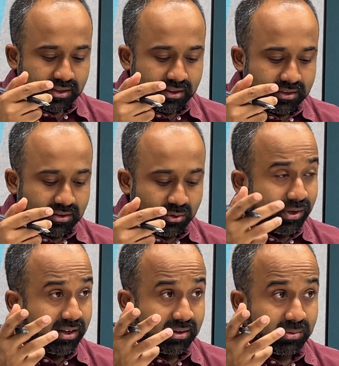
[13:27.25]
There's a new
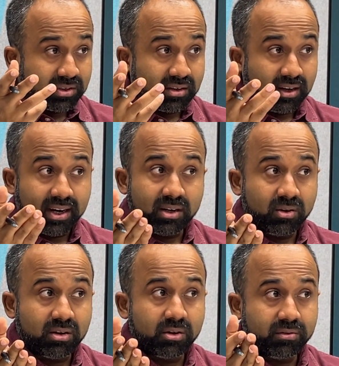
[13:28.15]
metric which I had
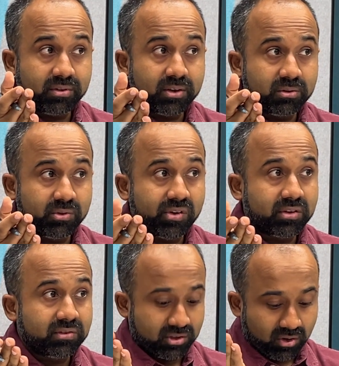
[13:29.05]
not heard of. I don't know if you heard
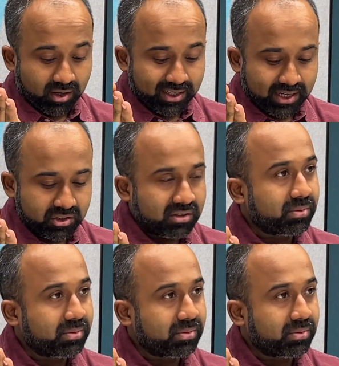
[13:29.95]
of this, called attention